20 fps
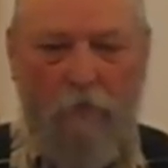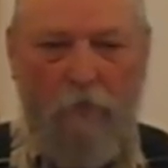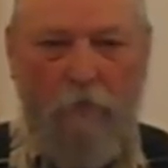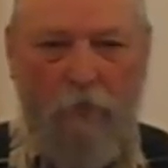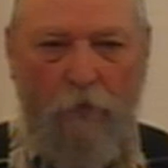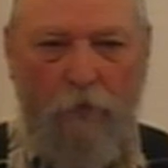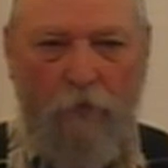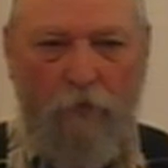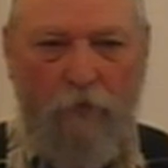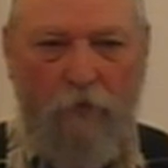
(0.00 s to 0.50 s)

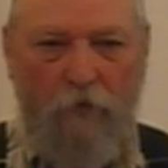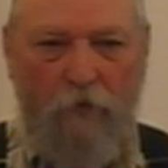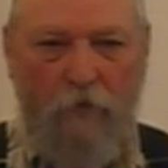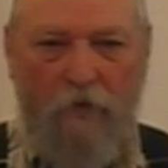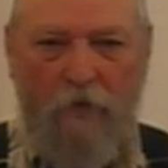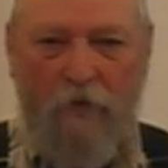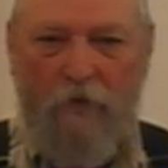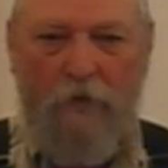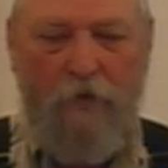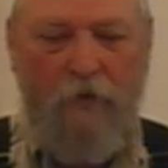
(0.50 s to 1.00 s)
proof.
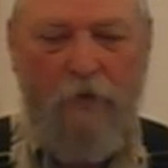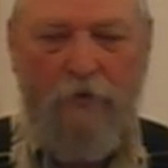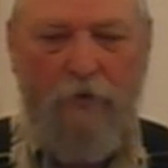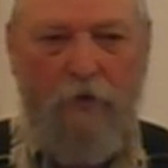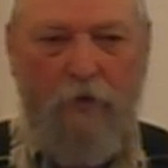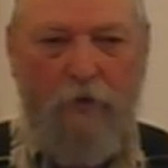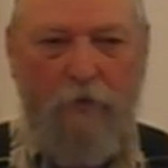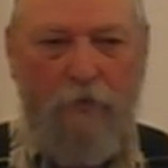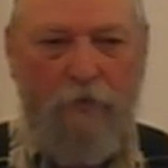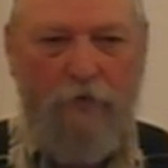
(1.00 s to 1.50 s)
And he just
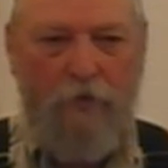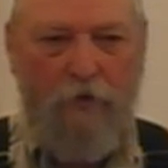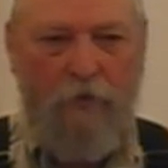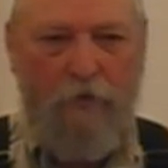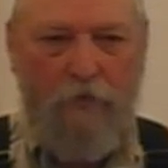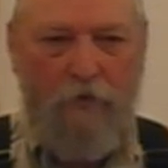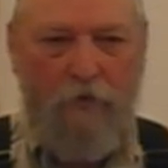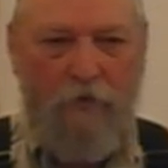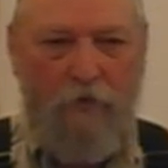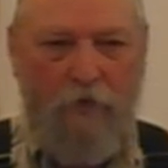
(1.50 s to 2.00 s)
kept shaking,
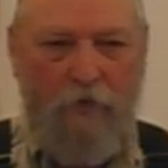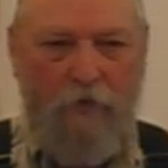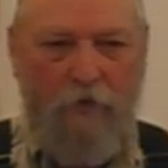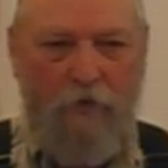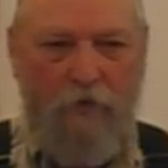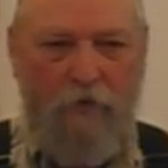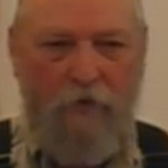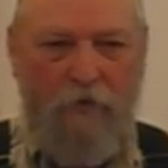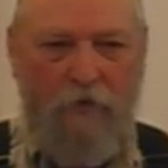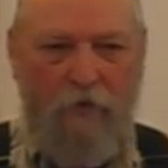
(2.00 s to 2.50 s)
shaking
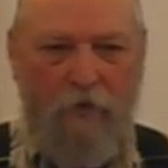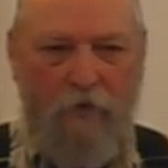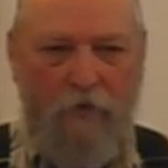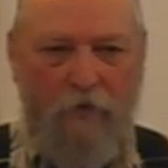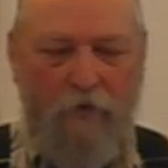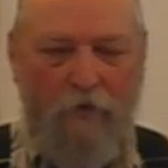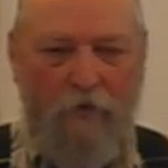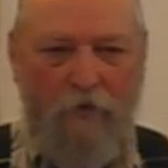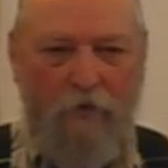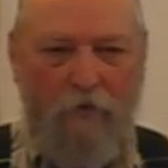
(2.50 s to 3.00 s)
his head.
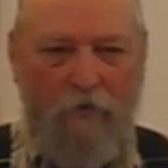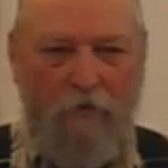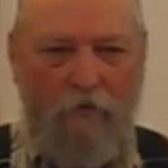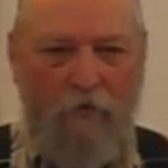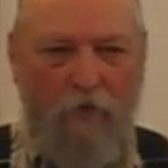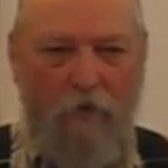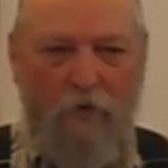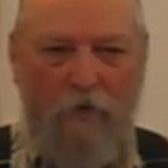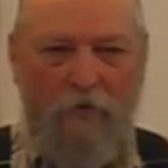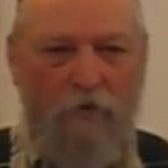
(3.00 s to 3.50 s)

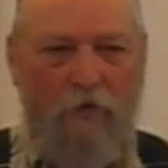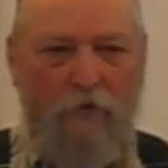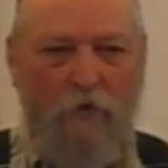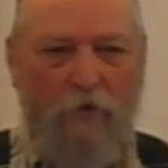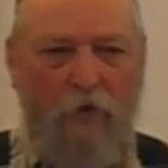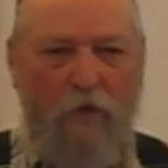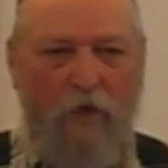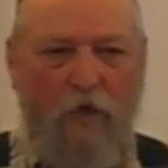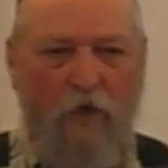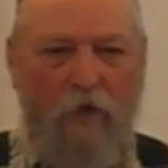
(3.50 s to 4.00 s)
Finally, he said, You
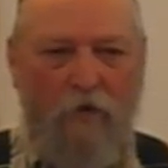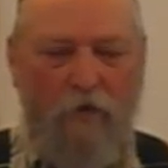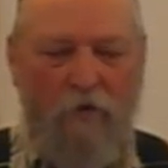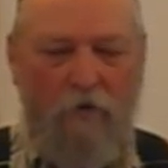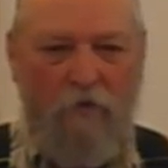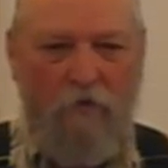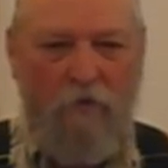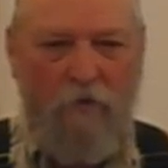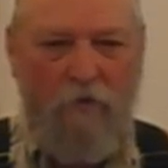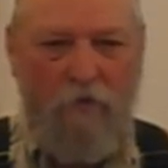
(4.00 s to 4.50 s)
can't.
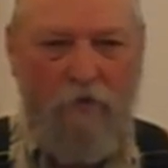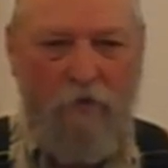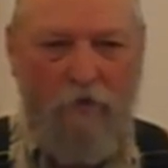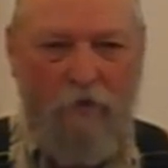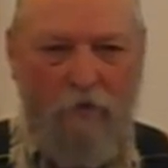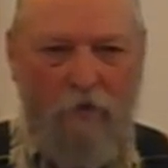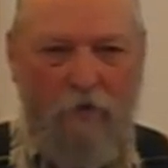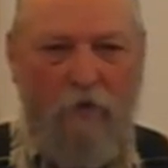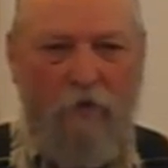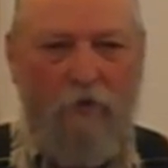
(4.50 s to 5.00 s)

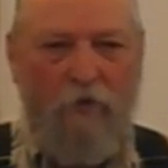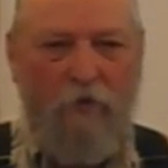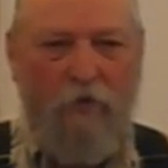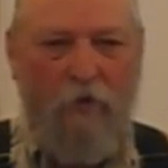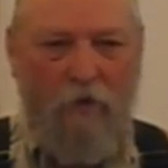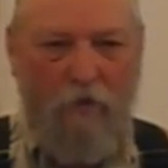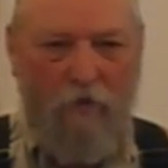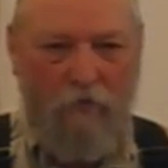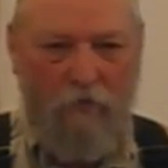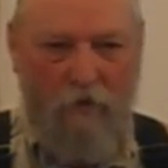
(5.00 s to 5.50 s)
You
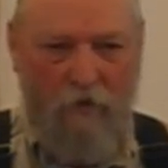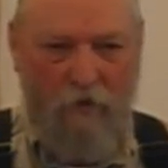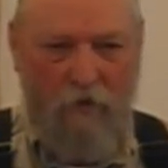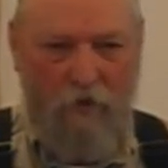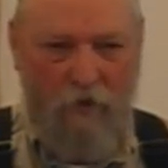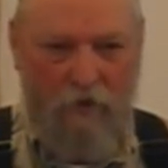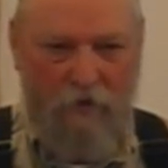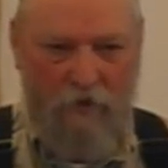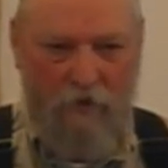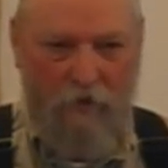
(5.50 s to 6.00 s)
have to
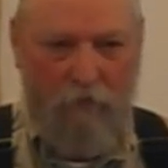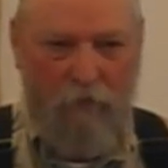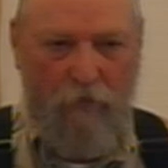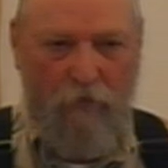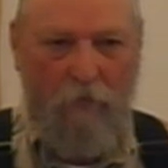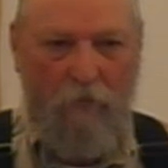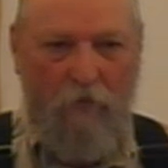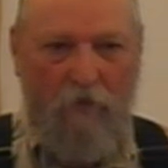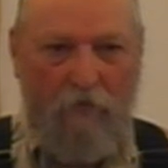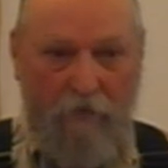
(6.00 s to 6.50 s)
accept
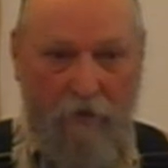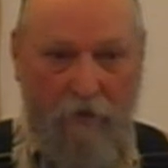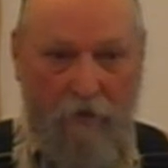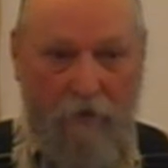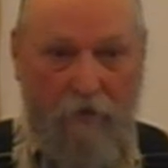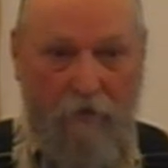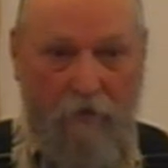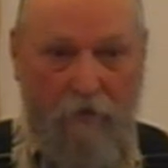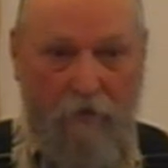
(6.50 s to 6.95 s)
it by faith.